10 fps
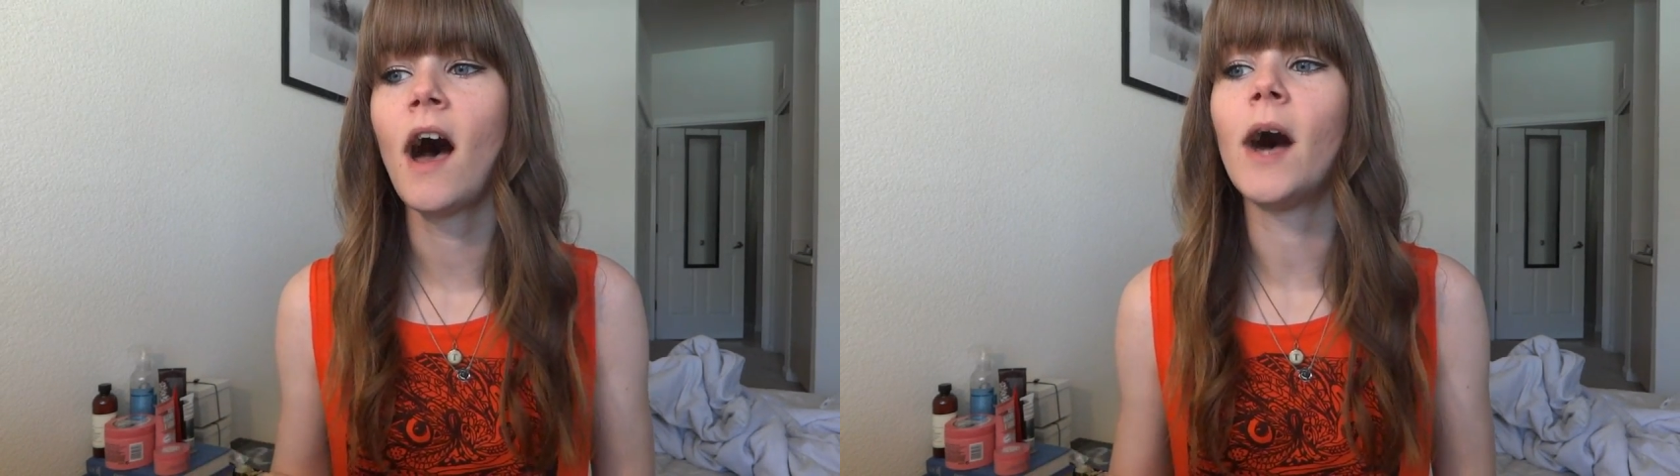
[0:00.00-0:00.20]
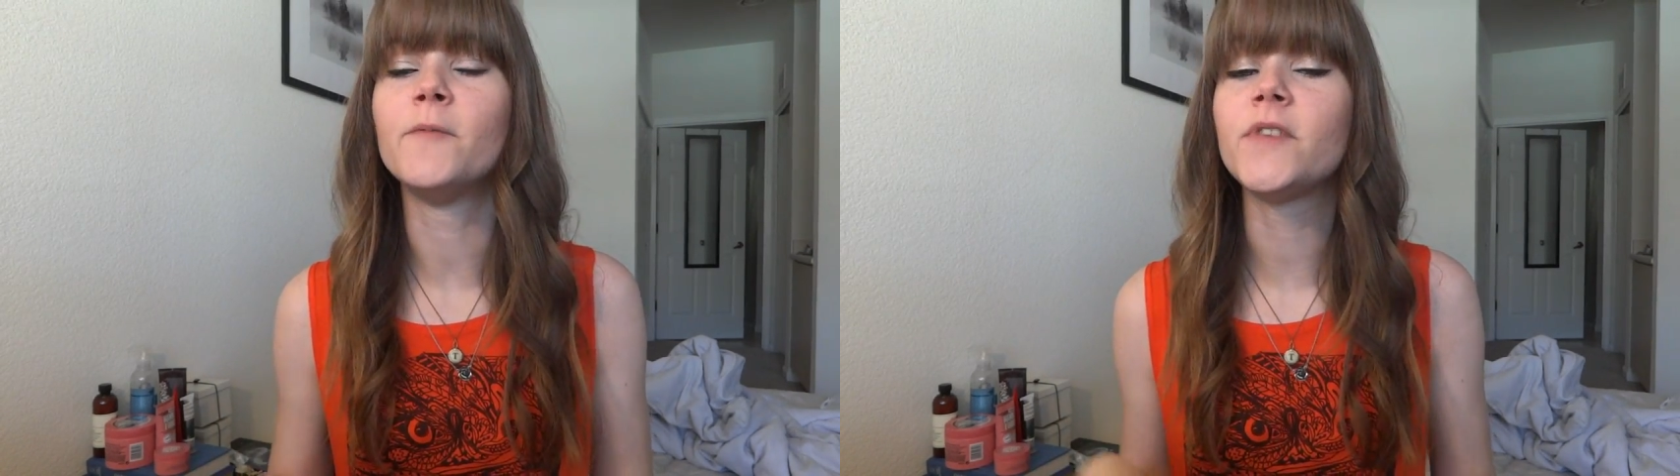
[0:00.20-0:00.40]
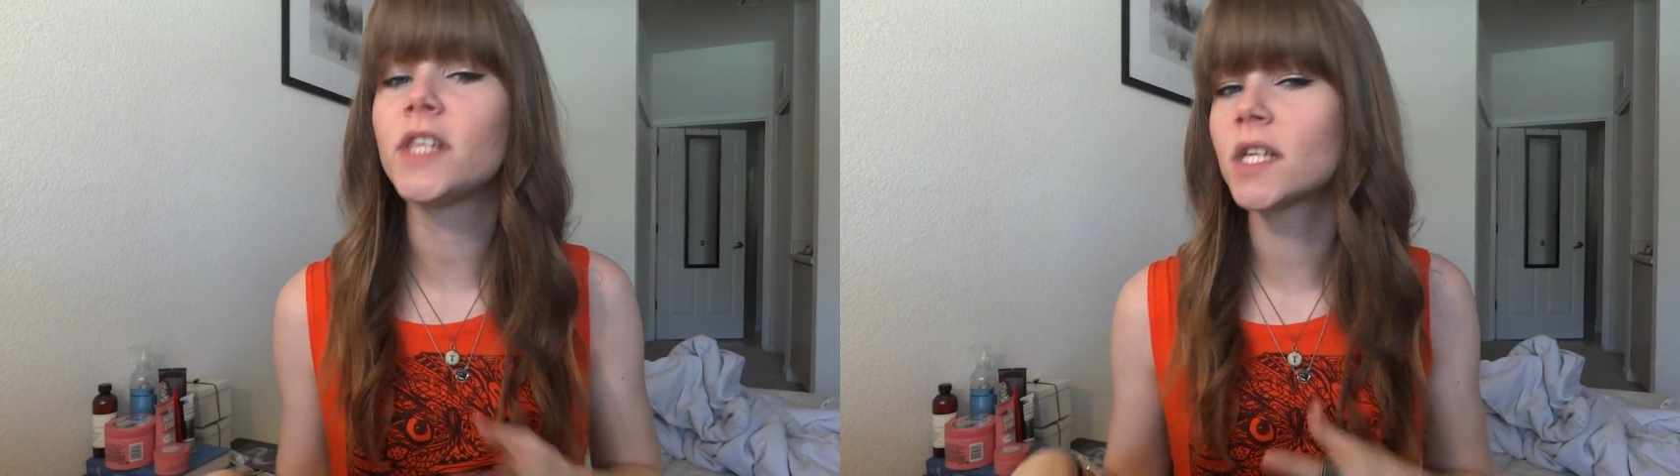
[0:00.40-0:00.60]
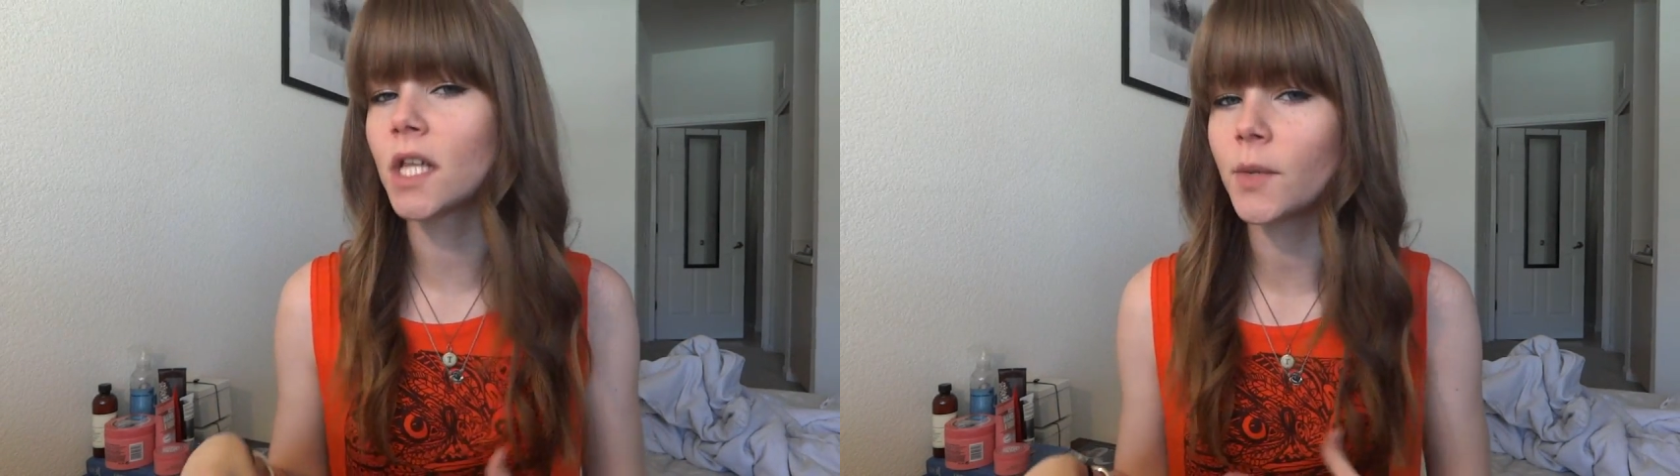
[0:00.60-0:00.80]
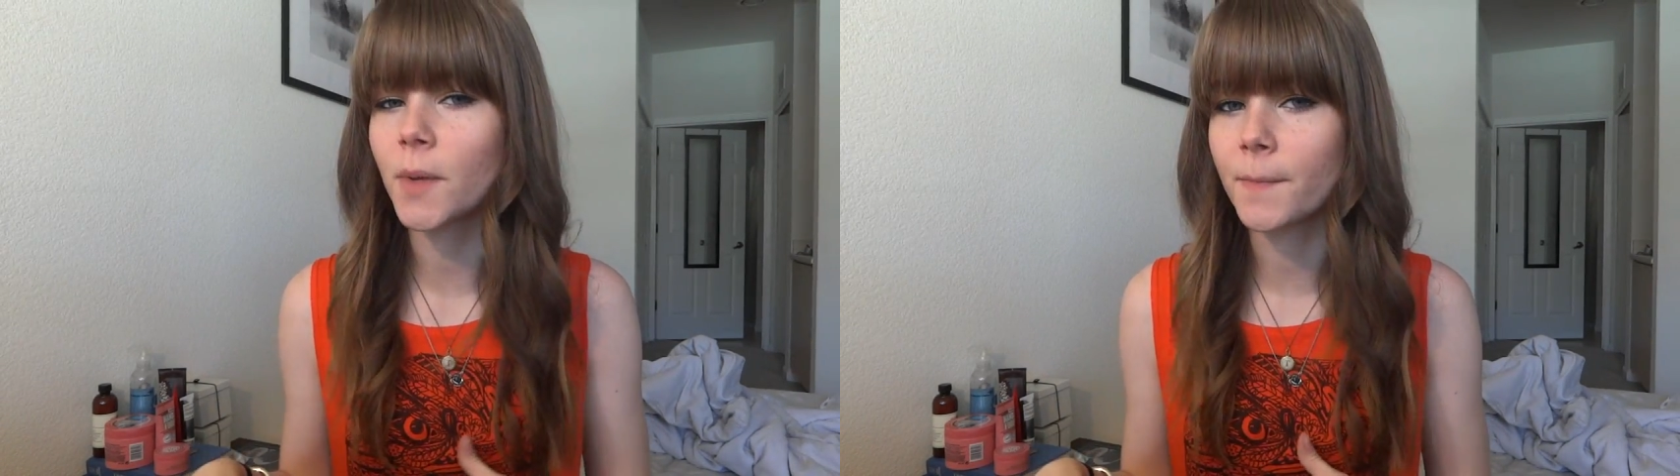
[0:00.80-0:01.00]
I'm feeling a
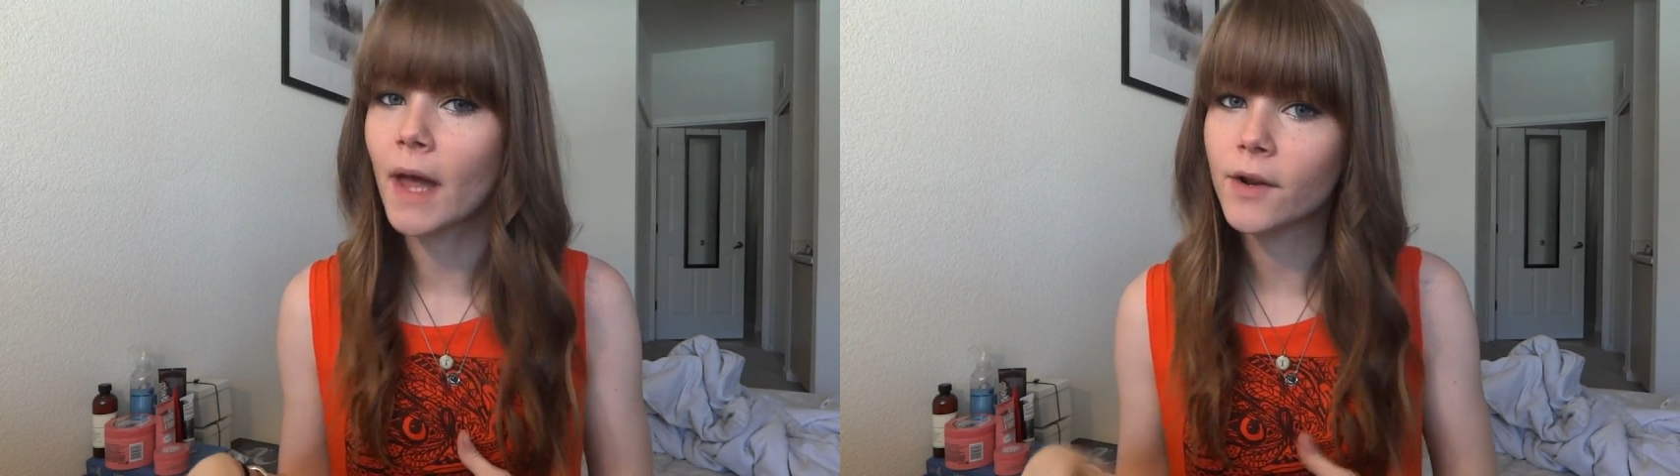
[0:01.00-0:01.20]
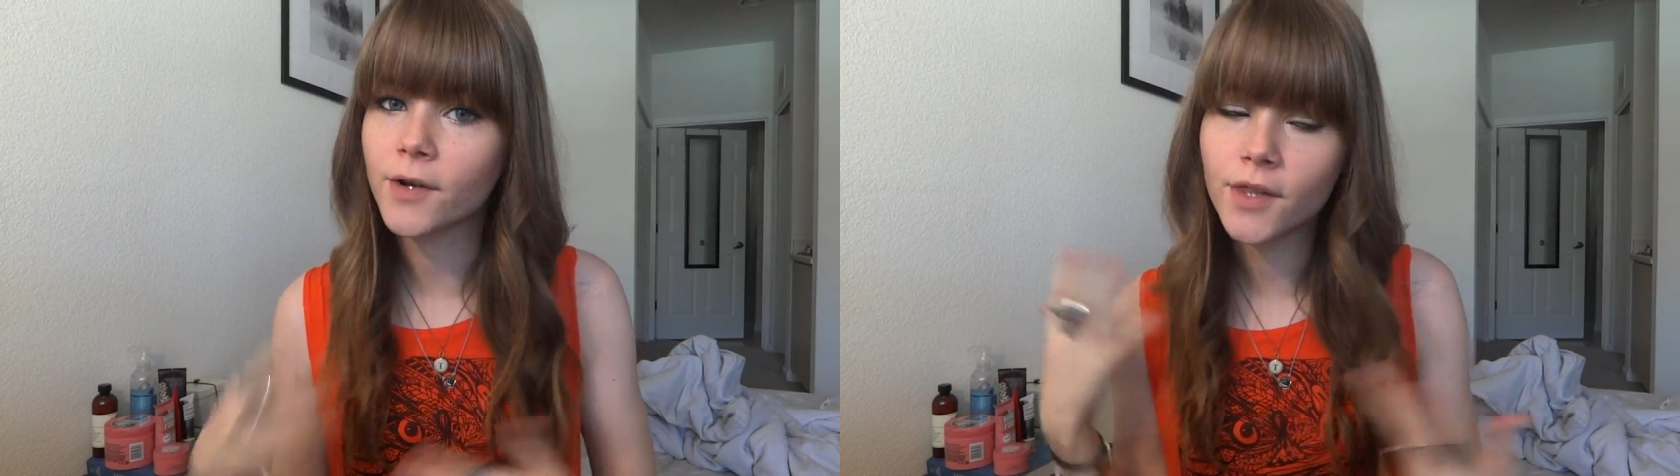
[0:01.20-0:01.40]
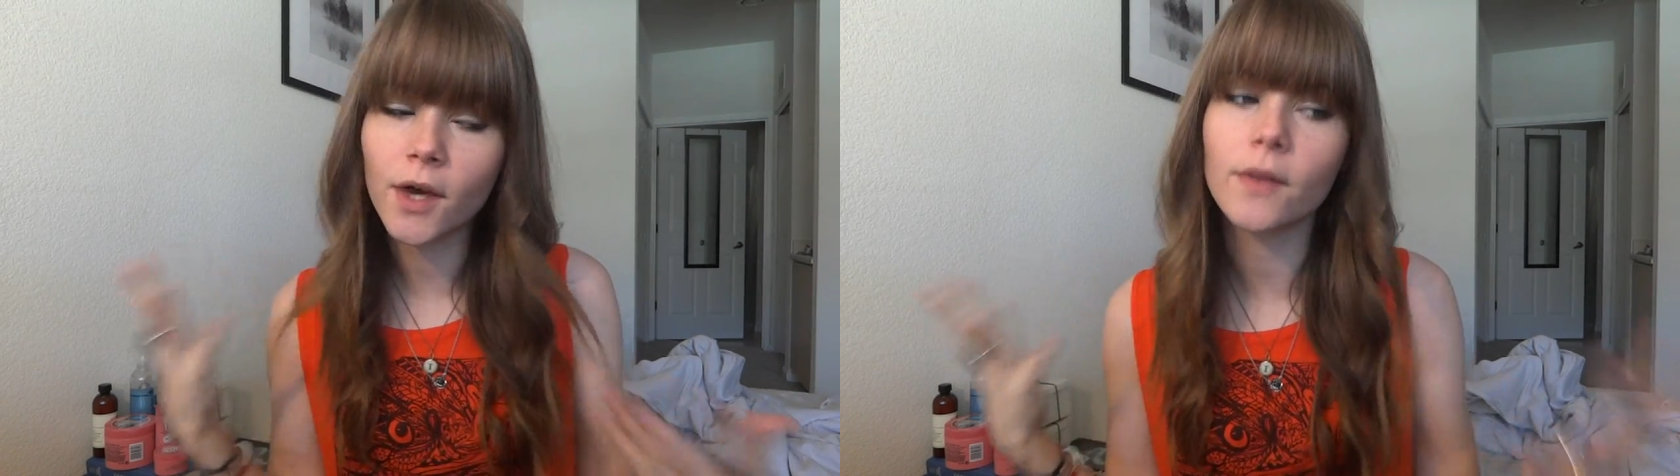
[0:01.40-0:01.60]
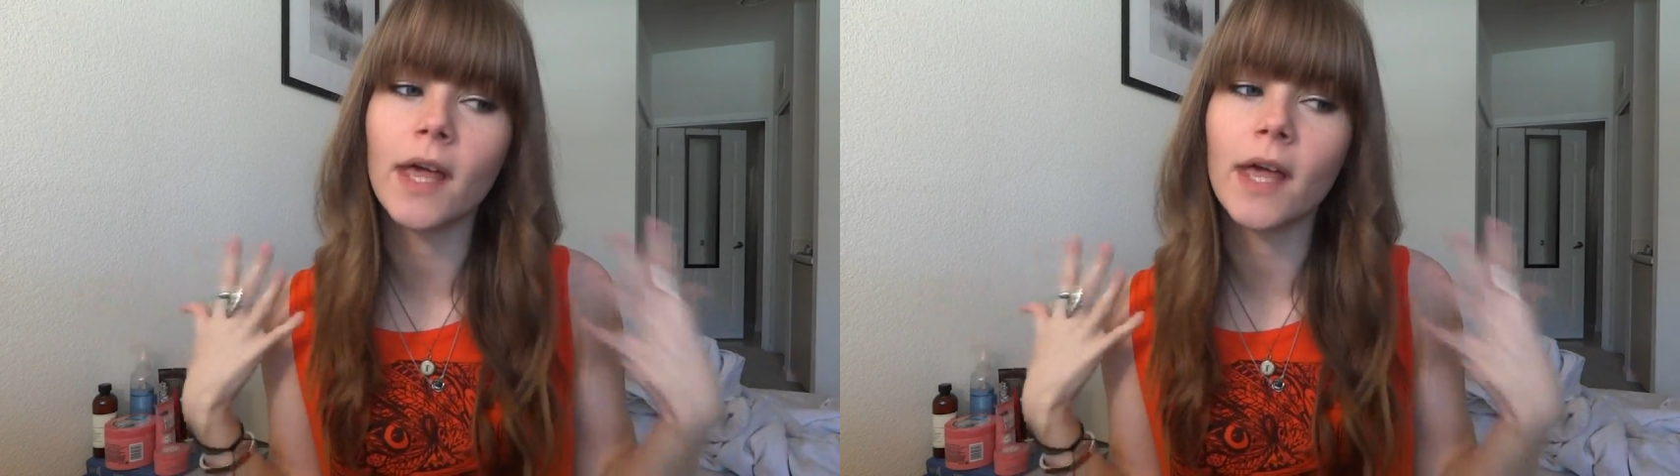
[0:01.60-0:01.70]
little bit better though,